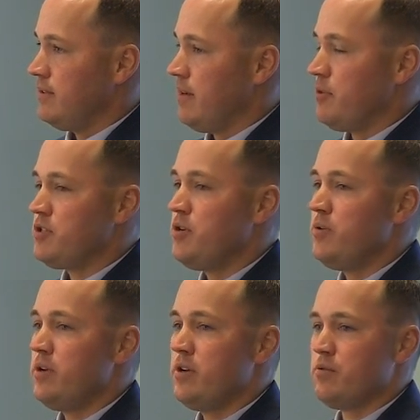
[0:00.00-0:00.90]
Number two,
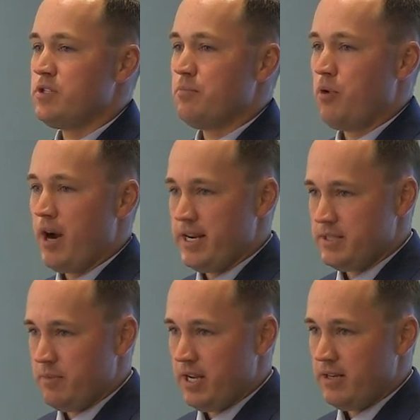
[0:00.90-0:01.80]
you don't
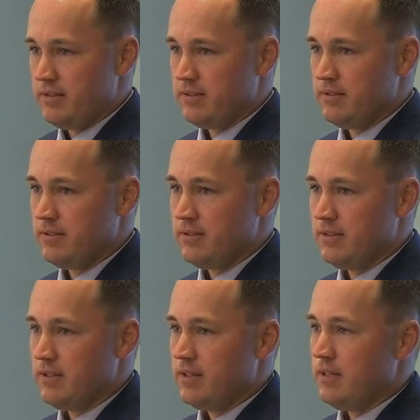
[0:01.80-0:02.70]
surprise me.
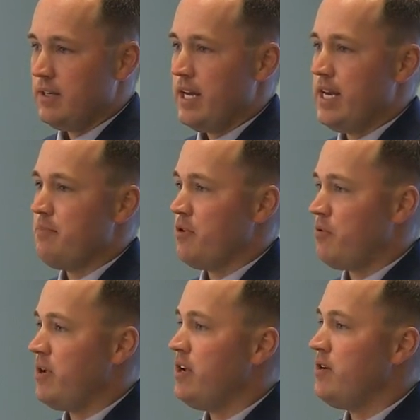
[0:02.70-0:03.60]
And number
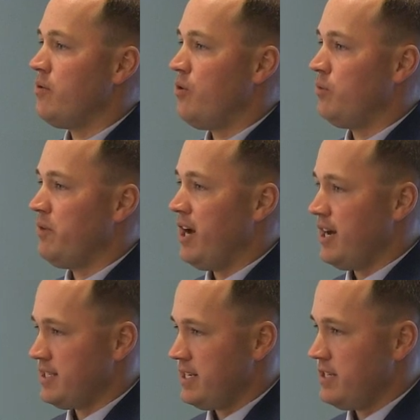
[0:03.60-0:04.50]
three, you don't hold me
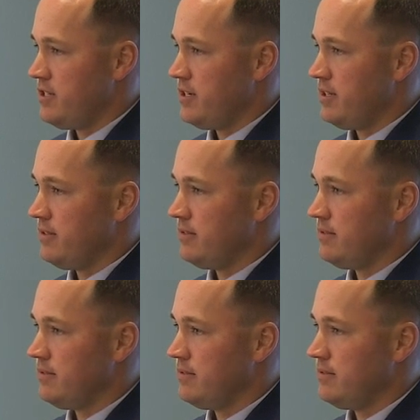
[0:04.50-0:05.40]
hostage.
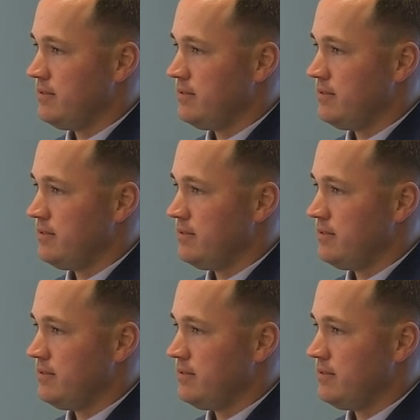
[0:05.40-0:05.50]
Mm-hmm.